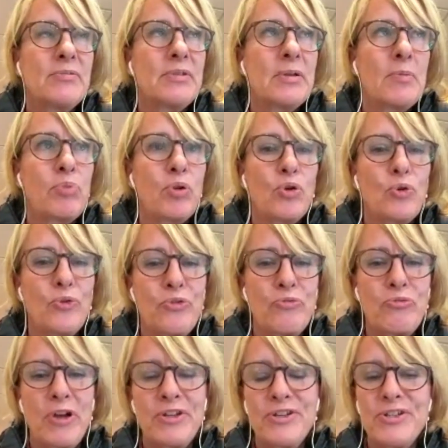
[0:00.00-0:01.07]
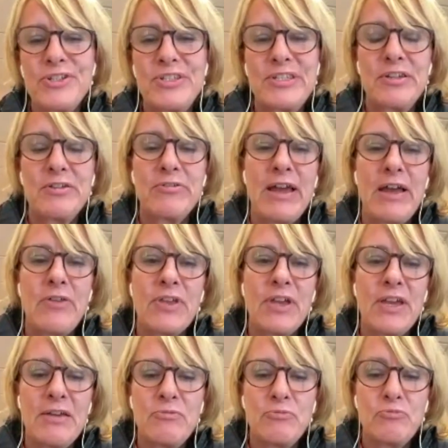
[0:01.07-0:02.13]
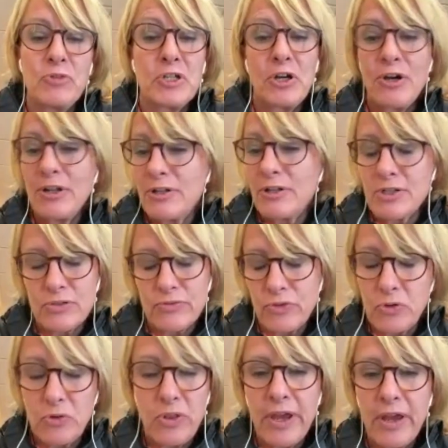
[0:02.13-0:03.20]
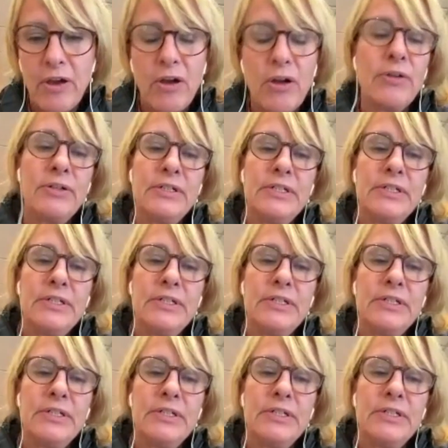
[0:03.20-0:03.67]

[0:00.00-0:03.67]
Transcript: applaud the runners that are out there, regardless of who they are.